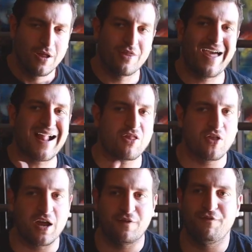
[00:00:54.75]
that's
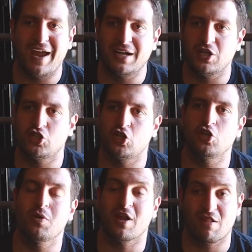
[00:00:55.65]
the advantage to
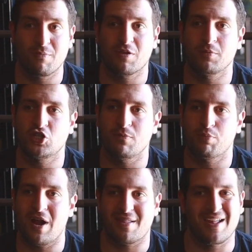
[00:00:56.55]
doing a Smith machine
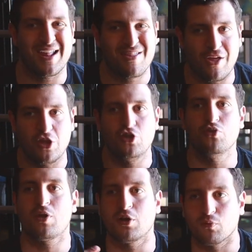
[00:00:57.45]
press, is that
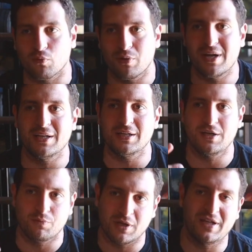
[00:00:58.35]
you can
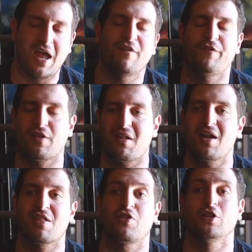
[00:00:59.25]
really
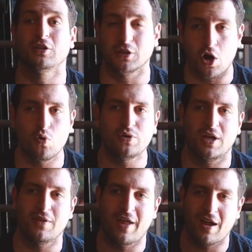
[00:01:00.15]
emphasize the load
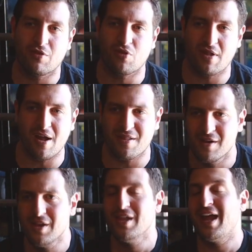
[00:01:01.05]
in the exercise
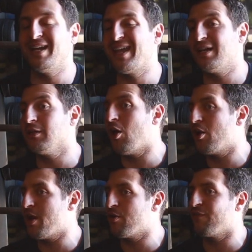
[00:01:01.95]
and get a
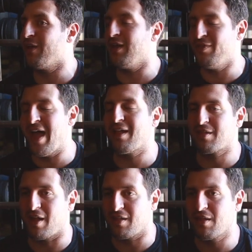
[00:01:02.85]
lot out of it in that
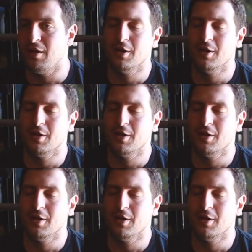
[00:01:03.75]
sense.